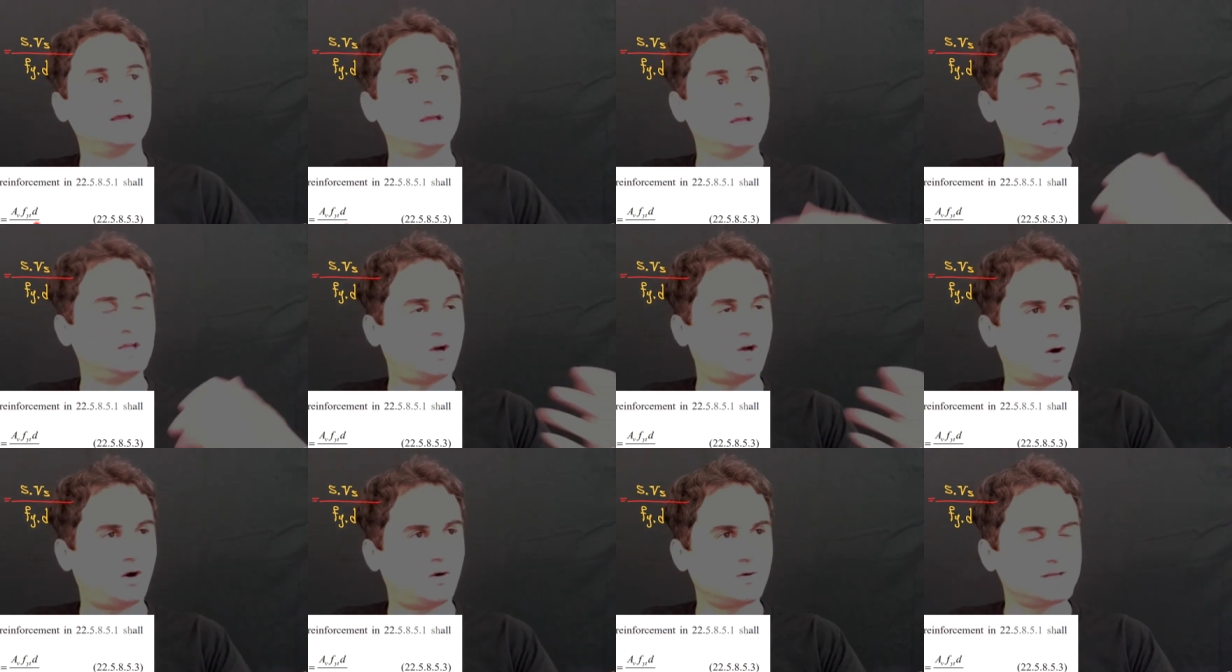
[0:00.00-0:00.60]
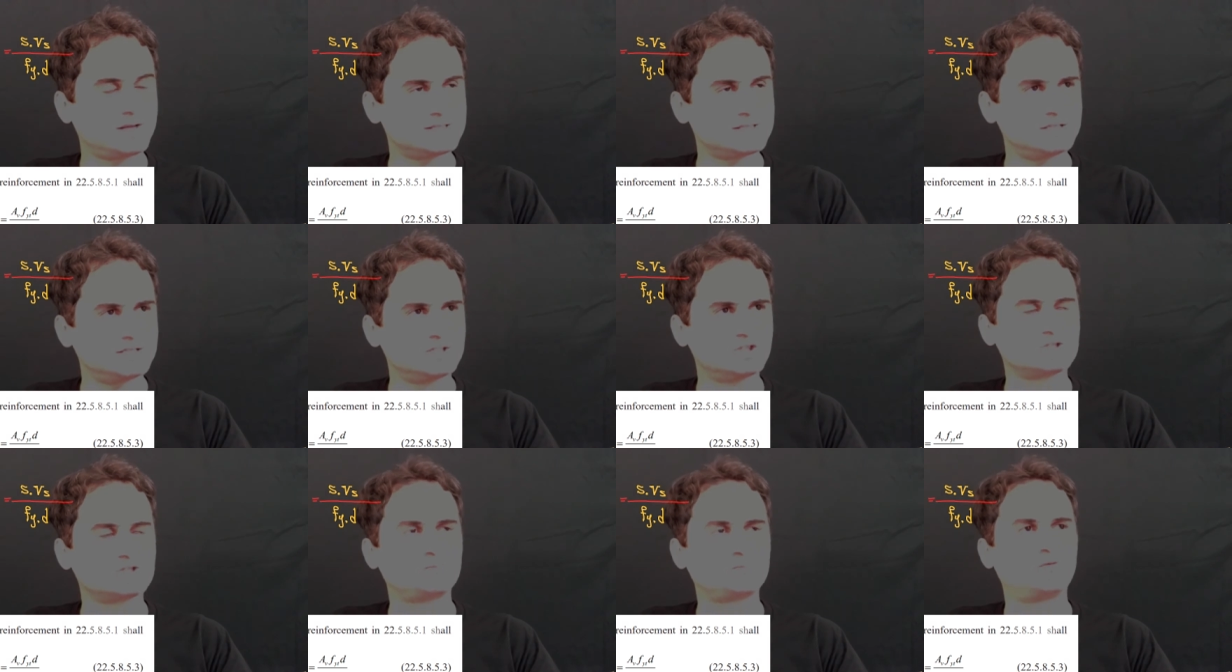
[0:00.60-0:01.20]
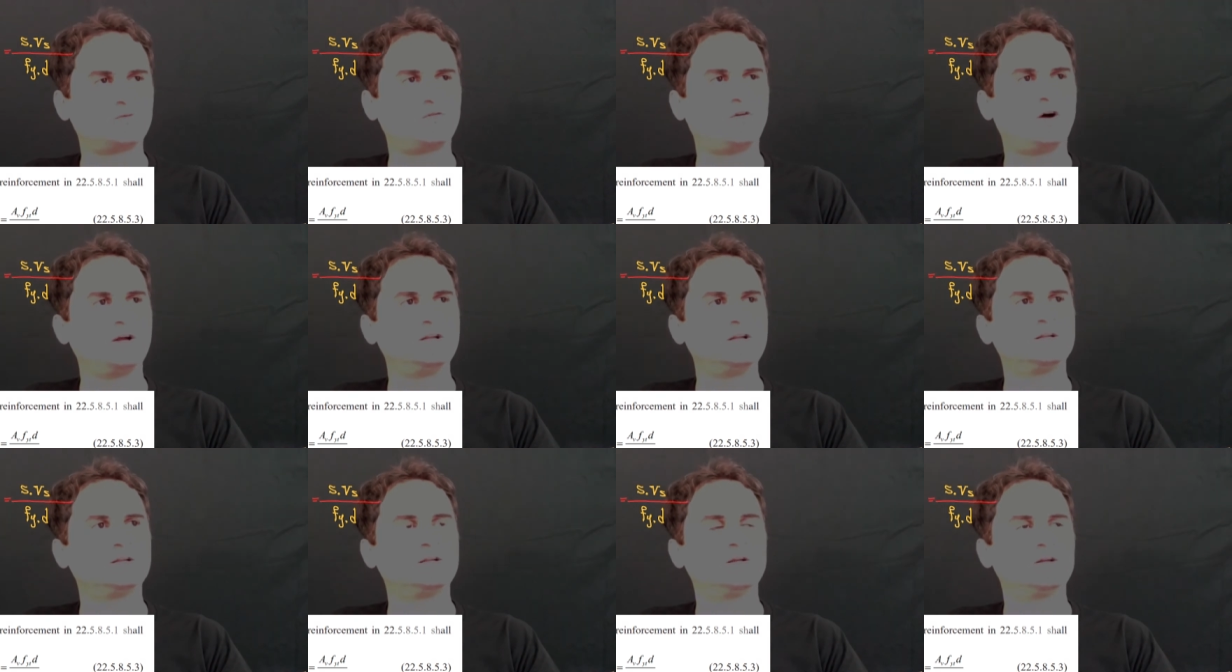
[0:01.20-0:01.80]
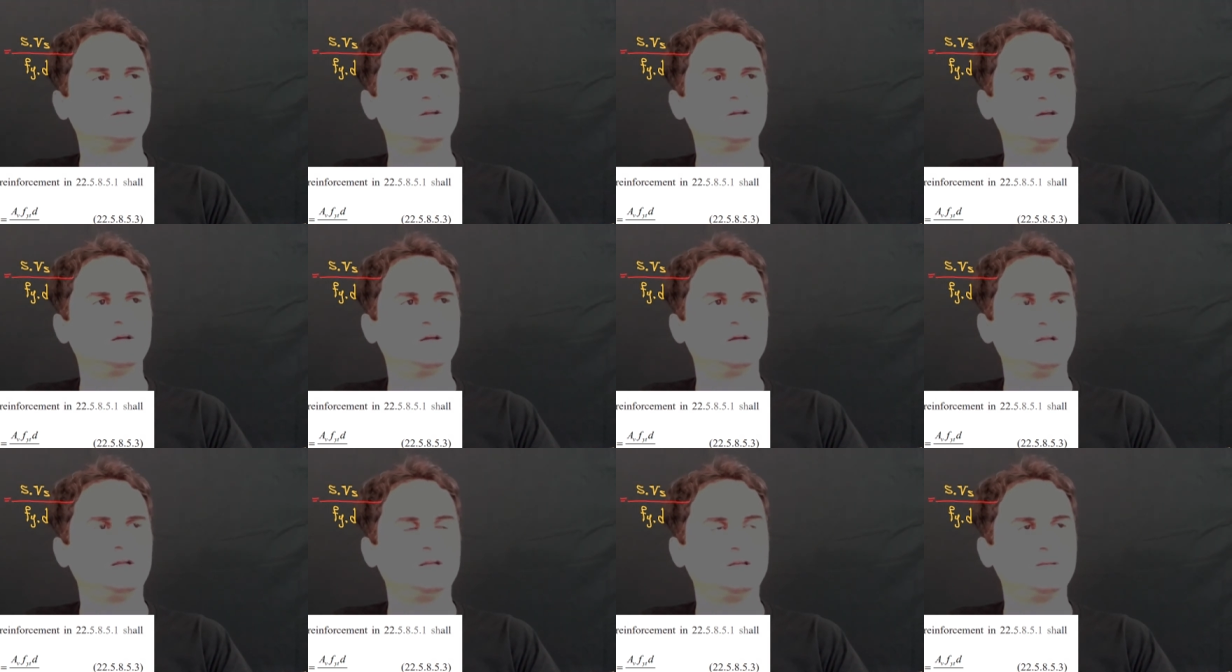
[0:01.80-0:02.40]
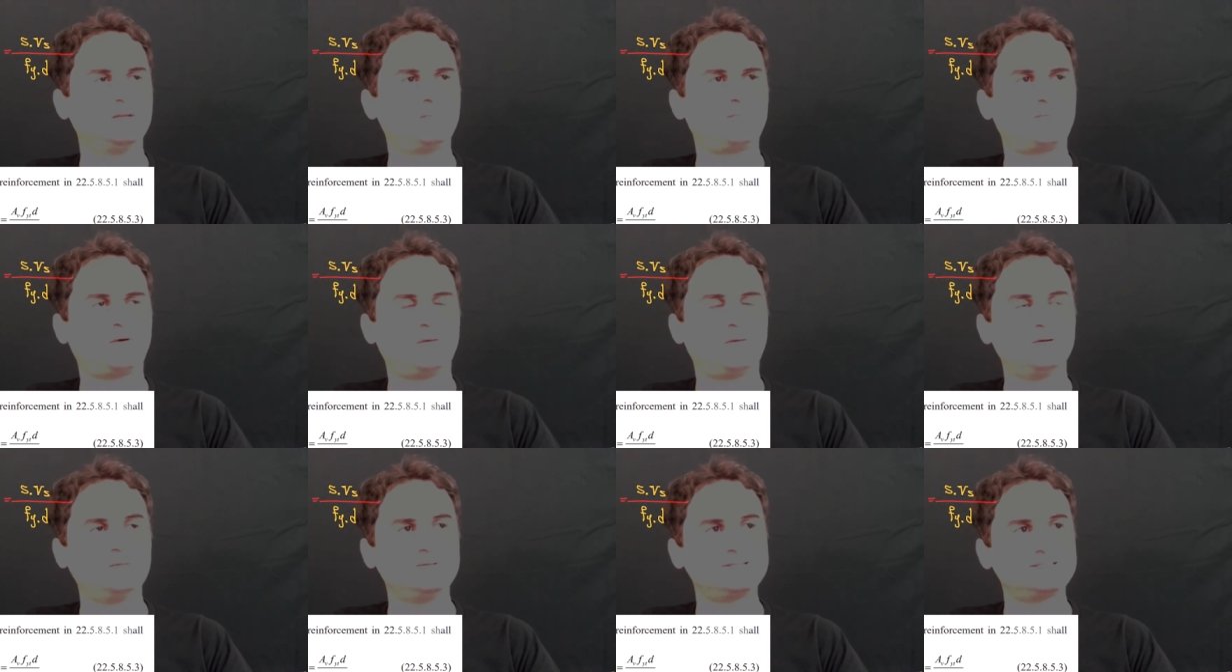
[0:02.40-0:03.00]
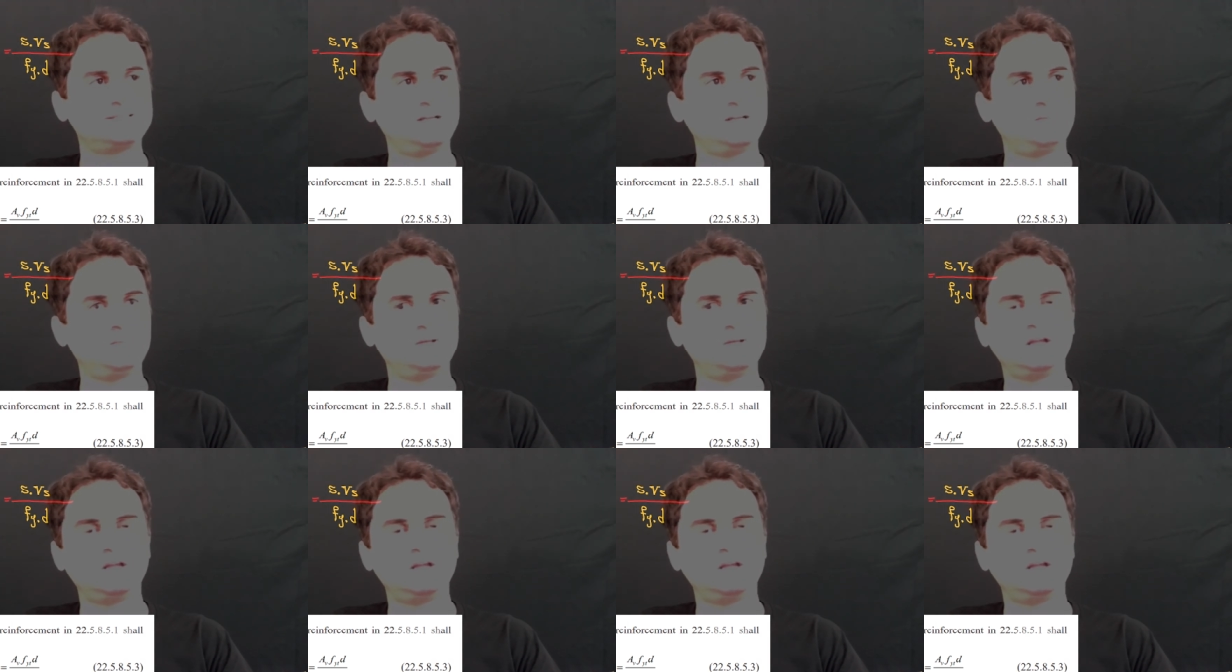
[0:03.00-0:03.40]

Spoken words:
In our case, it just provided in the problem statement.